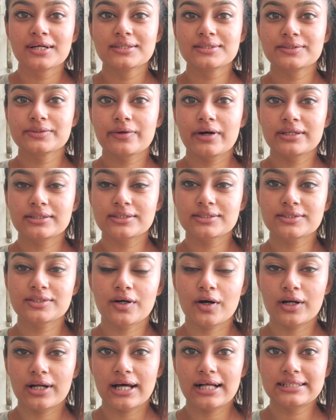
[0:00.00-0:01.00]
So I just
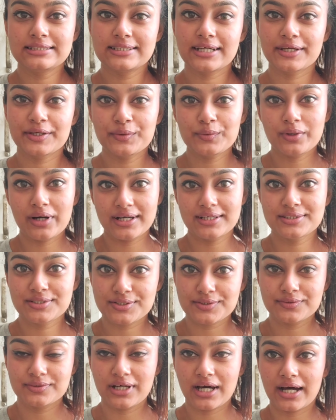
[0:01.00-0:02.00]
thought I'll take you guys
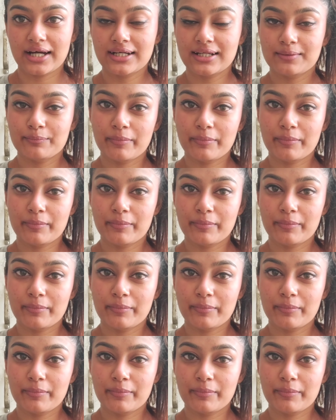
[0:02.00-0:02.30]
through that.